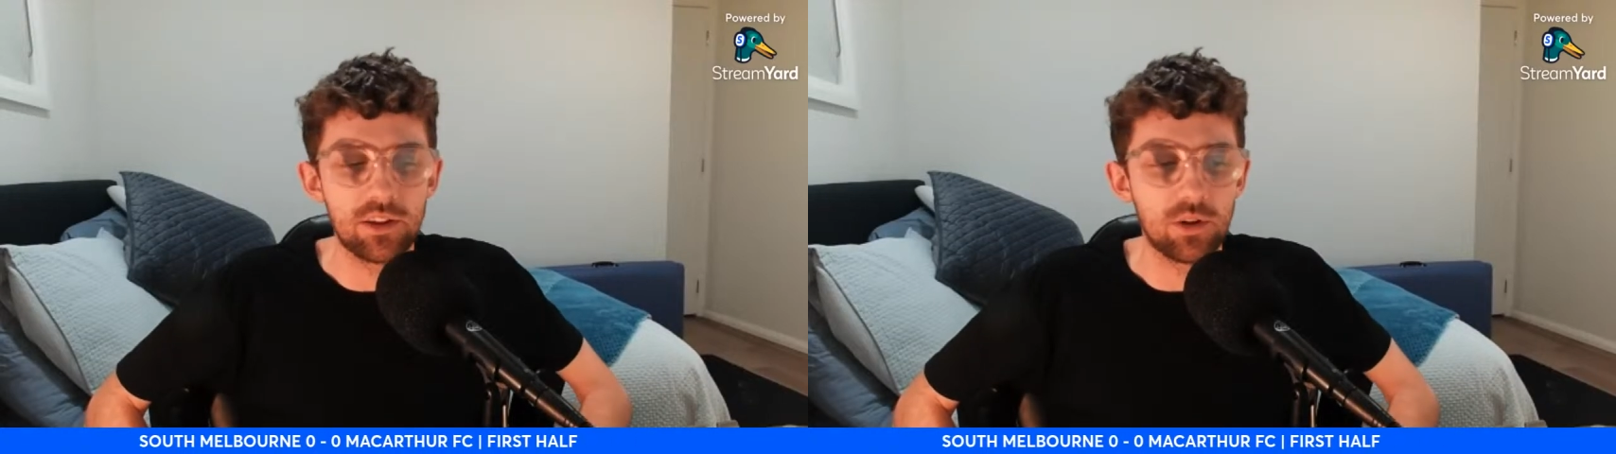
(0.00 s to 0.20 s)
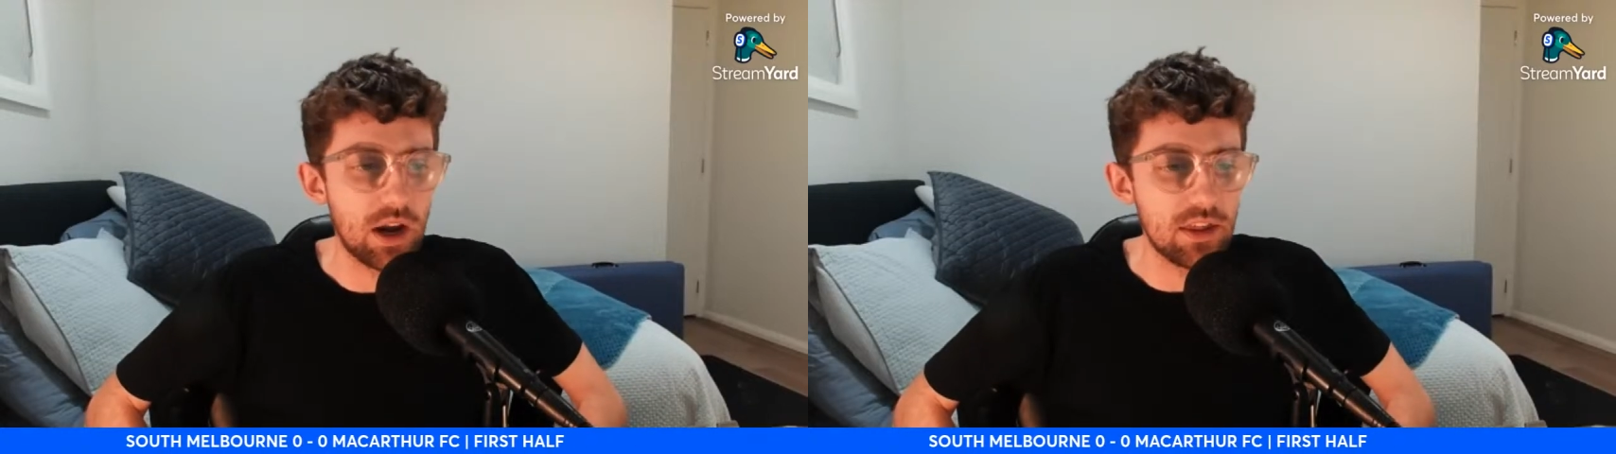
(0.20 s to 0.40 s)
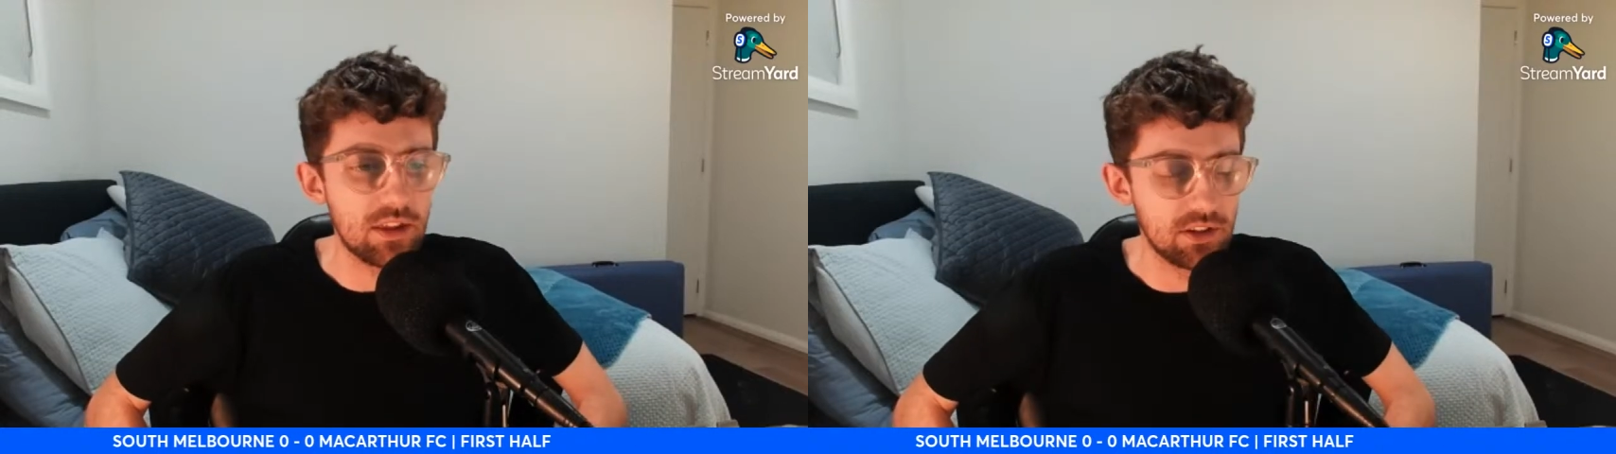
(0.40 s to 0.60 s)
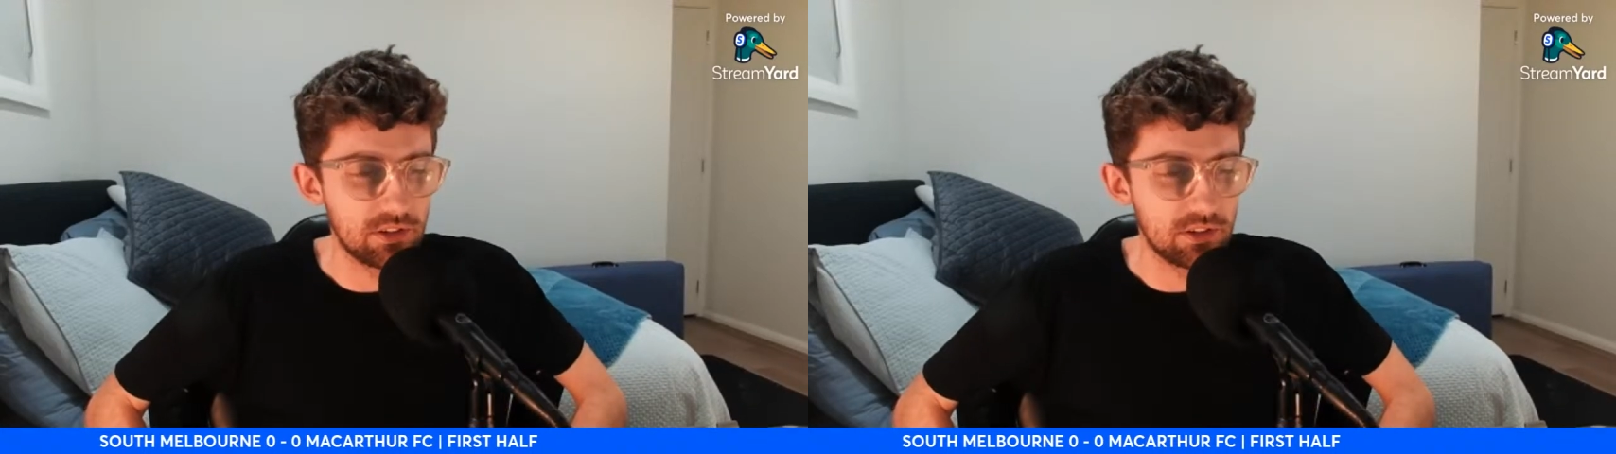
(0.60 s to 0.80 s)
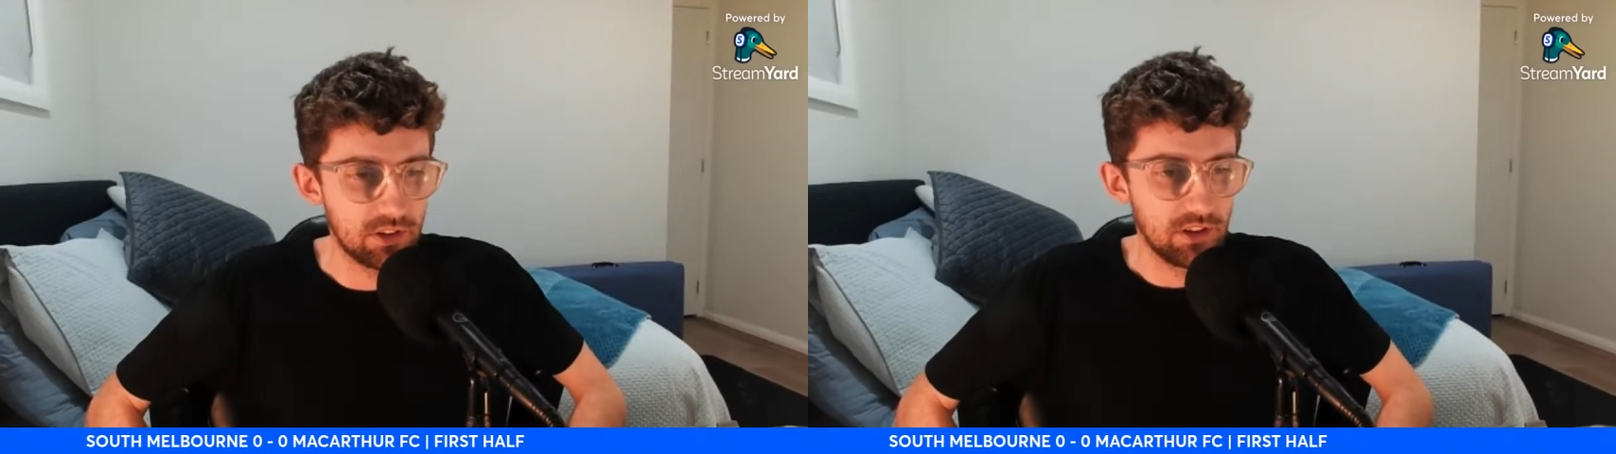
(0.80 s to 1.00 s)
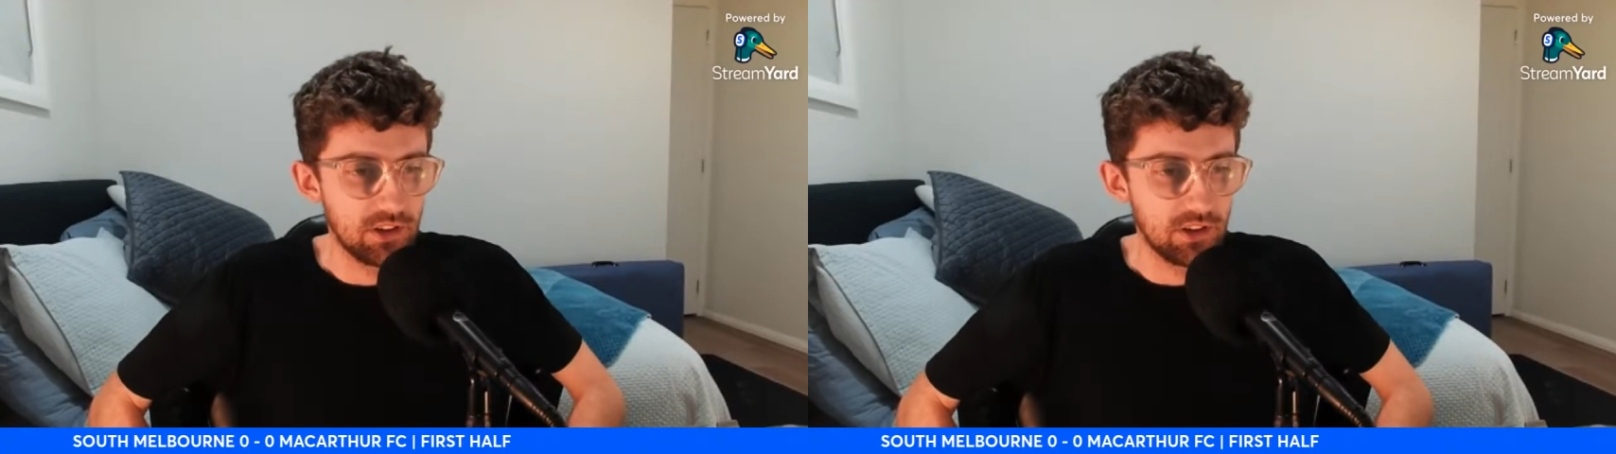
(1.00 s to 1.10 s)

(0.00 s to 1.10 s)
The way that this